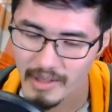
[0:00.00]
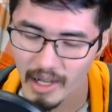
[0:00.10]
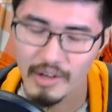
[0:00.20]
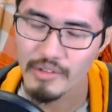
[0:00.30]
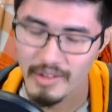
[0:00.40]

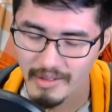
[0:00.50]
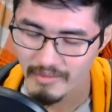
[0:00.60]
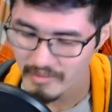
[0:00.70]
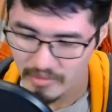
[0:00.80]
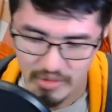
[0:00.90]
honestly,
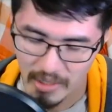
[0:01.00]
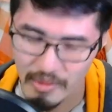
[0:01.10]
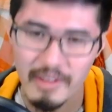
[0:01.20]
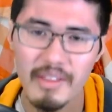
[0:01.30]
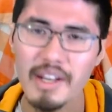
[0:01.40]

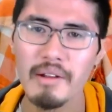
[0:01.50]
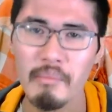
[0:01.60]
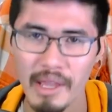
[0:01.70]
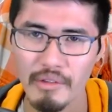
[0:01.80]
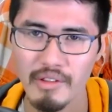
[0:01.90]
summary, they did
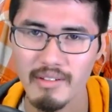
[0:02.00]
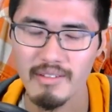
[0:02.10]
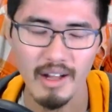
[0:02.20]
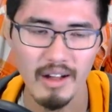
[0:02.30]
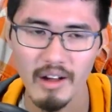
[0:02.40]
amazing.
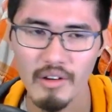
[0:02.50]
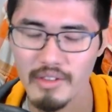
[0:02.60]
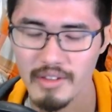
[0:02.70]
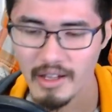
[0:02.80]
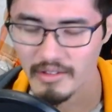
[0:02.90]
All
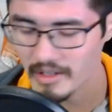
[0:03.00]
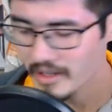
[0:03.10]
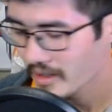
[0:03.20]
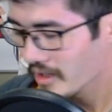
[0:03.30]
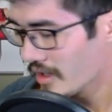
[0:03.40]
the talents they
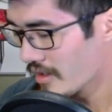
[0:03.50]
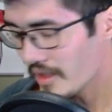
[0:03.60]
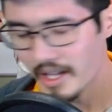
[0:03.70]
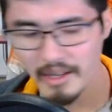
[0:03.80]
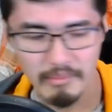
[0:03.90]
did.
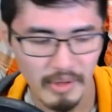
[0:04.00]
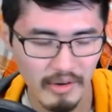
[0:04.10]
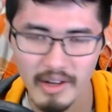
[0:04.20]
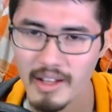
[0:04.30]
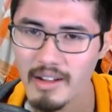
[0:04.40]
Elaine,
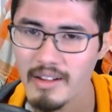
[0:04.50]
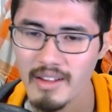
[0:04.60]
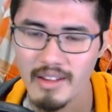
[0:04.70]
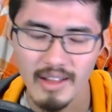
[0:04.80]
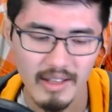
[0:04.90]
Miria,
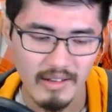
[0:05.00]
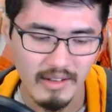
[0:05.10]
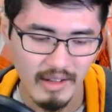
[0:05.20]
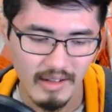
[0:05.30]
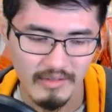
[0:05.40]

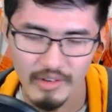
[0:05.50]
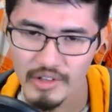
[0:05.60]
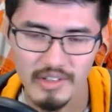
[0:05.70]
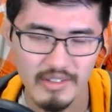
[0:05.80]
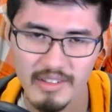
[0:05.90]
and uh,
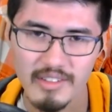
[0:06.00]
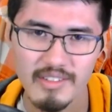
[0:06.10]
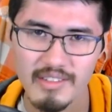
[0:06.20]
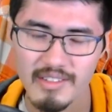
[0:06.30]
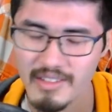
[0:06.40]
Virgil
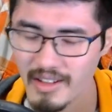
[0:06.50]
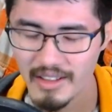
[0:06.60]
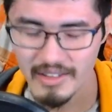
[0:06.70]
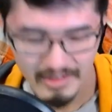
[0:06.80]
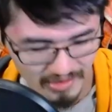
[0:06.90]
just
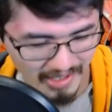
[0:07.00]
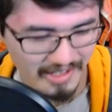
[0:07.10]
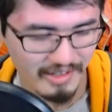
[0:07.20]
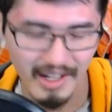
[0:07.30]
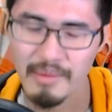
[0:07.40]
a
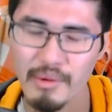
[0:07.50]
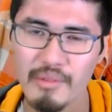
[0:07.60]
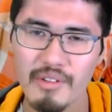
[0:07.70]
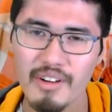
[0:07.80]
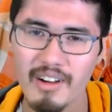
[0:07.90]
great job
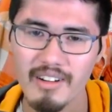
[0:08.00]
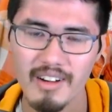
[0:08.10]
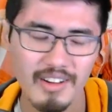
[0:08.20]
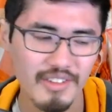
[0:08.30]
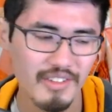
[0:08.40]
overall,
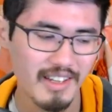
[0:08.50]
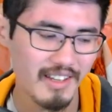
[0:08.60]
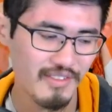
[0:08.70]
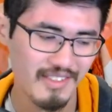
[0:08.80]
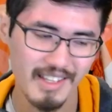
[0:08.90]

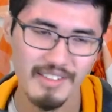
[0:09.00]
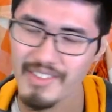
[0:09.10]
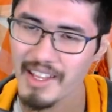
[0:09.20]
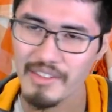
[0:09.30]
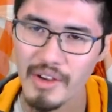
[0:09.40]
honestly. If,
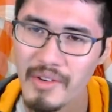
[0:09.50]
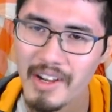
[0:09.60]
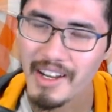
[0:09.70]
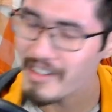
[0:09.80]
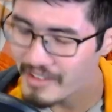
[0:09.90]
if that's all you
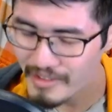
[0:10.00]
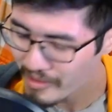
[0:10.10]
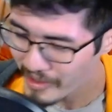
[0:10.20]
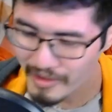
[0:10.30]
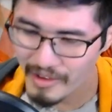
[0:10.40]
want to hear, just
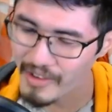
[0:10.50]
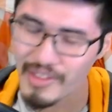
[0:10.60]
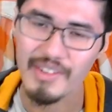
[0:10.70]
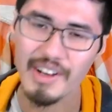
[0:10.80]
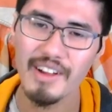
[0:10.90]
click off
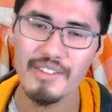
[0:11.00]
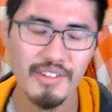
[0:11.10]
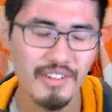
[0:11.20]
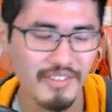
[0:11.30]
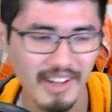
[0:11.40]
the video. That's
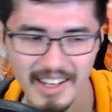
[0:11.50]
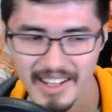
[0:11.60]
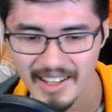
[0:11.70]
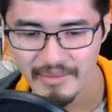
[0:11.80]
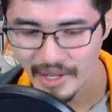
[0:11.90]
totally fine.
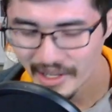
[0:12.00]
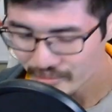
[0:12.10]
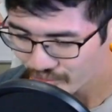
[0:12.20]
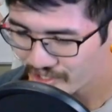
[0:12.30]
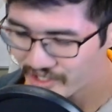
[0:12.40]
But I
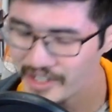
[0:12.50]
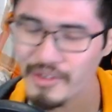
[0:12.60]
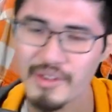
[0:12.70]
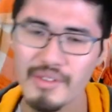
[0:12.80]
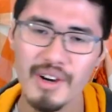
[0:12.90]
appreciate if
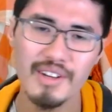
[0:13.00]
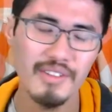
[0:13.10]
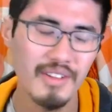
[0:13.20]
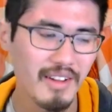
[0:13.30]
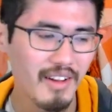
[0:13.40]
you want to
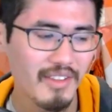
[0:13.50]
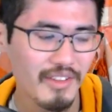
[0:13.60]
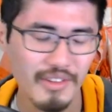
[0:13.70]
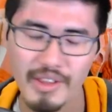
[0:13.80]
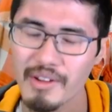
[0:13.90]
watch
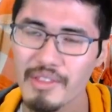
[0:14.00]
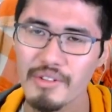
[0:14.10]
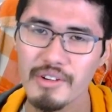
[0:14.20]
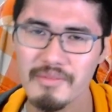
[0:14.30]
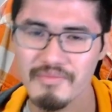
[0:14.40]
this all the way
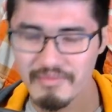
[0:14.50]
through.